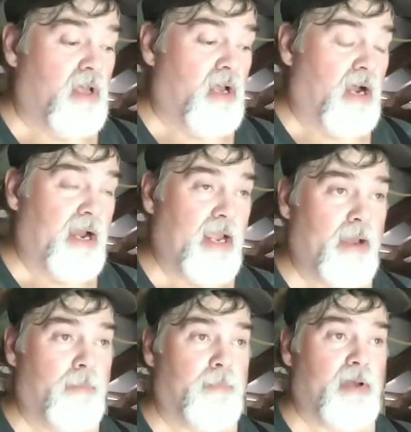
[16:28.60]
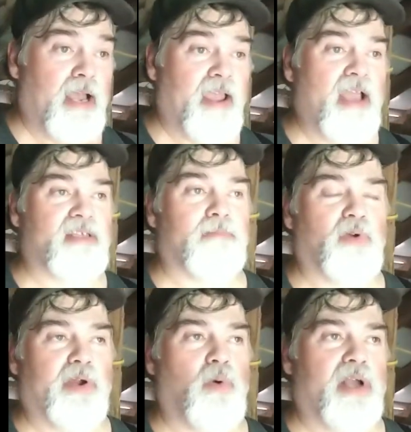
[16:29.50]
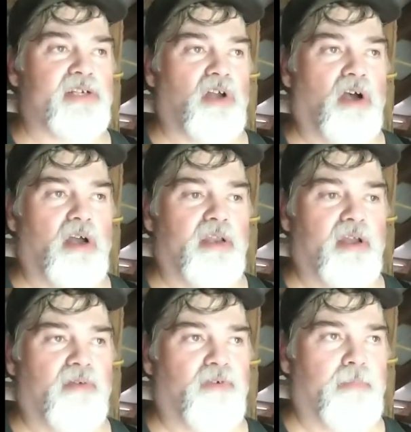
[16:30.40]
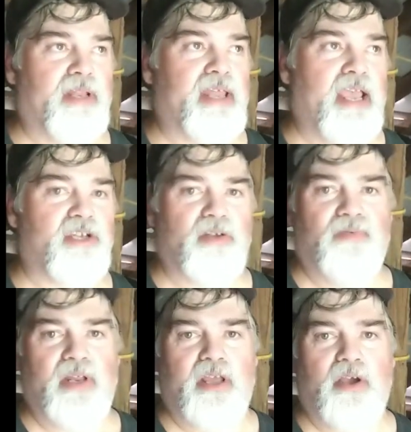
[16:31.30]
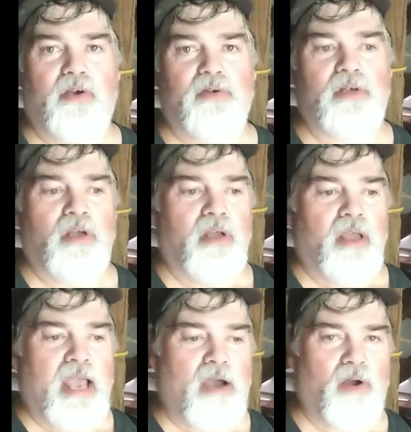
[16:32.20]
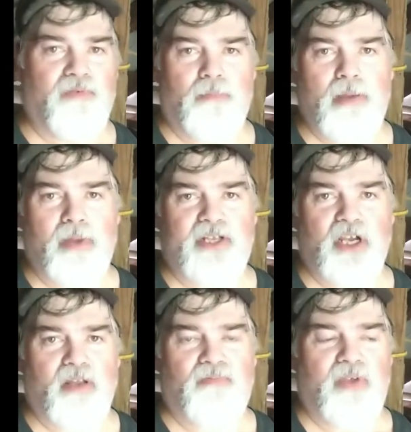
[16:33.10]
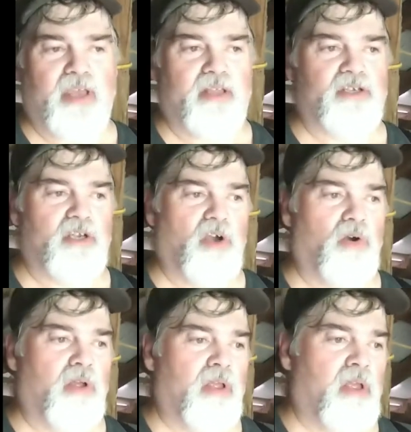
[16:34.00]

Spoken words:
I had some requests on fermentation videos, how I ferment my chicken feed, so